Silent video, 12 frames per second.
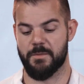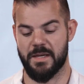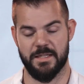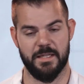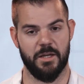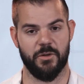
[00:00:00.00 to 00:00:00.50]

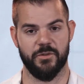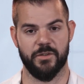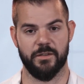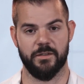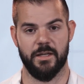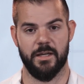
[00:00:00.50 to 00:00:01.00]
make sales,
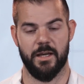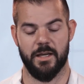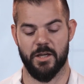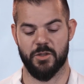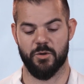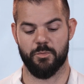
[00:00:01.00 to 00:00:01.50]
and
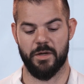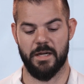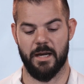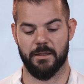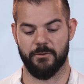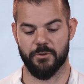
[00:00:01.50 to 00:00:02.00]
get to a pretty
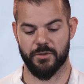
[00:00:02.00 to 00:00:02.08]
high level.